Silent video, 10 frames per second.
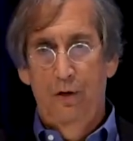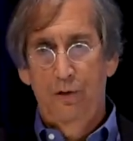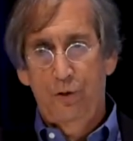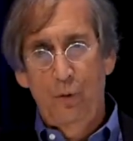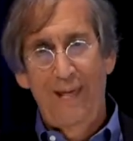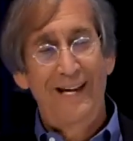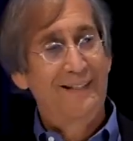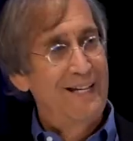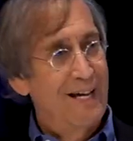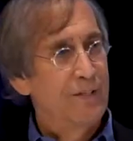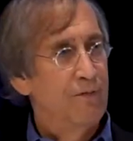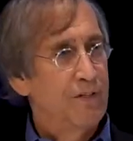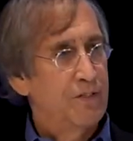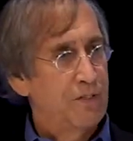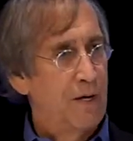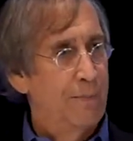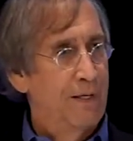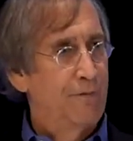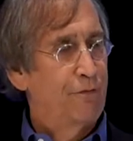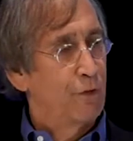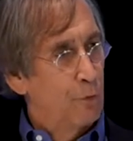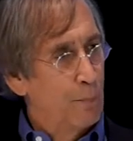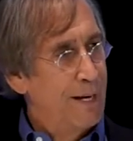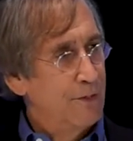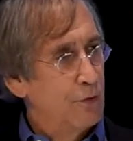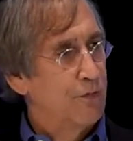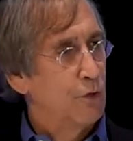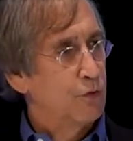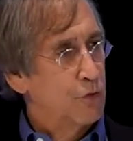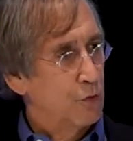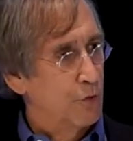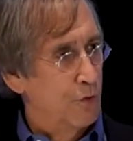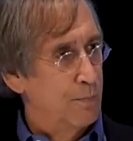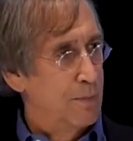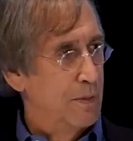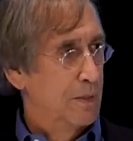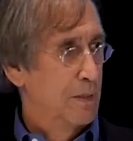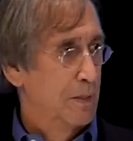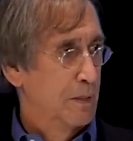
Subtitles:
so that at the end of this summit and for the remainder of your term,